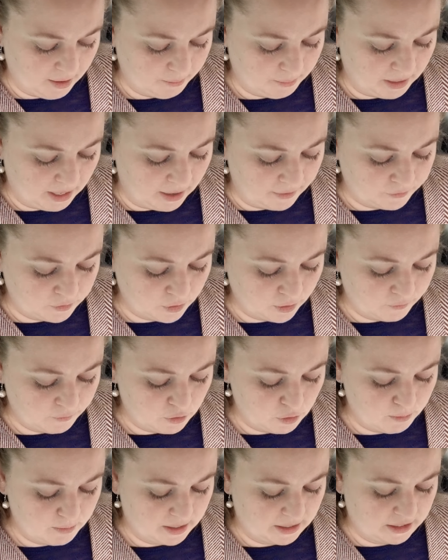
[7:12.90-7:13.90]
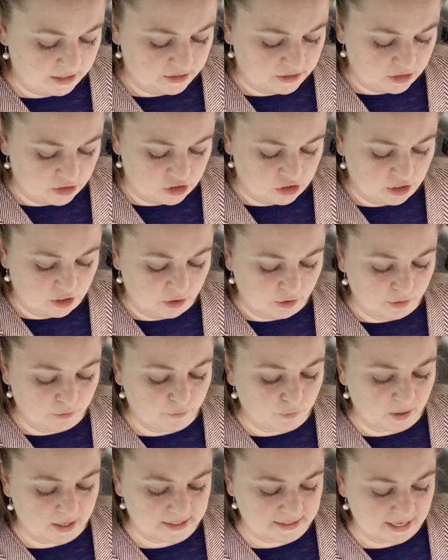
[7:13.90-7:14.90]
But after a few minutes she heard a
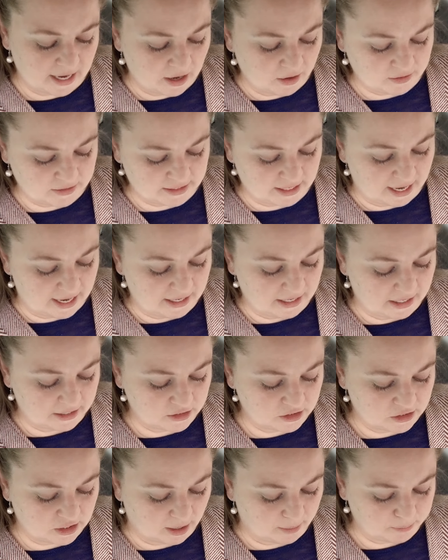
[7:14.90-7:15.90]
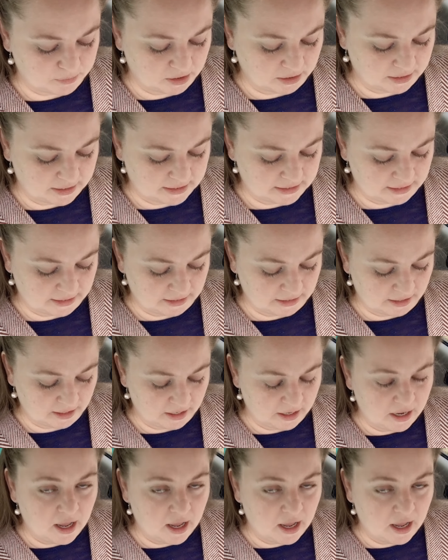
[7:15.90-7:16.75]
voice outside and stopped to listen.